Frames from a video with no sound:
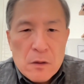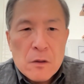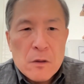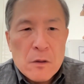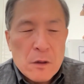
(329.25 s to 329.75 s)

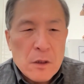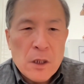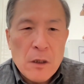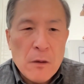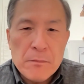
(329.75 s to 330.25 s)
you
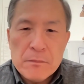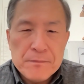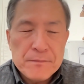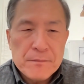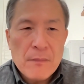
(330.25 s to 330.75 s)
know,
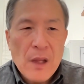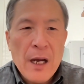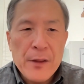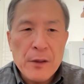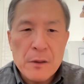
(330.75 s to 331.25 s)

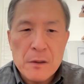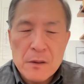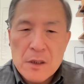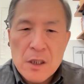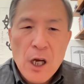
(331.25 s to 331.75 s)

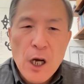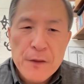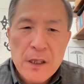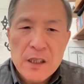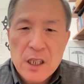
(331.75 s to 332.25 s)
other
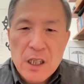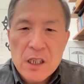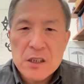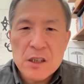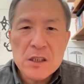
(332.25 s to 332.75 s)

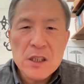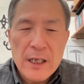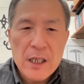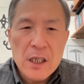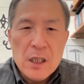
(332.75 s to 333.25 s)
authentication,
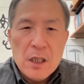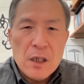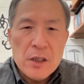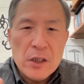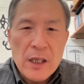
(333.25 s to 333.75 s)
like
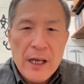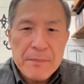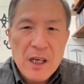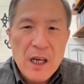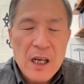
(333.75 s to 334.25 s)
on your
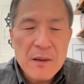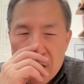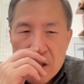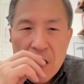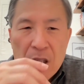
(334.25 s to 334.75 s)
laptop,
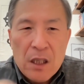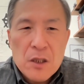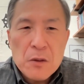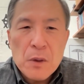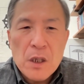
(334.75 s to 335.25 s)
check
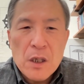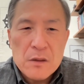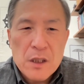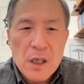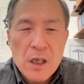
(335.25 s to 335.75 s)
into a
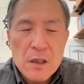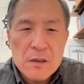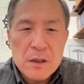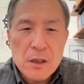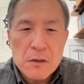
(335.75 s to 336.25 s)

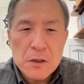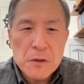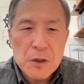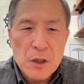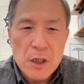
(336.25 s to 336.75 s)
hotel, go to
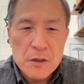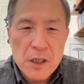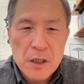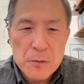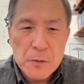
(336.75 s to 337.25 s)
your
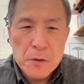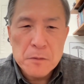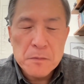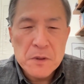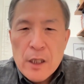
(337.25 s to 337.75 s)
hotel
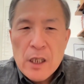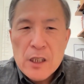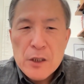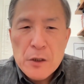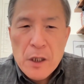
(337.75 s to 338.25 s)
room, get
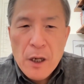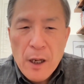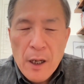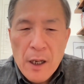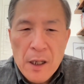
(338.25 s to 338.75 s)
in your
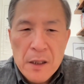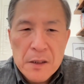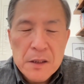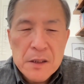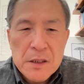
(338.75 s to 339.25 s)

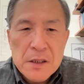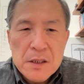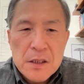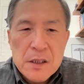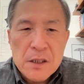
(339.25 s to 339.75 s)
car,
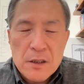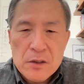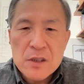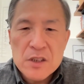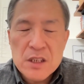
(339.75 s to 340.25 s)

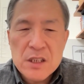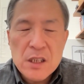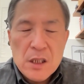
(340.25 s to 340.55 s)
so just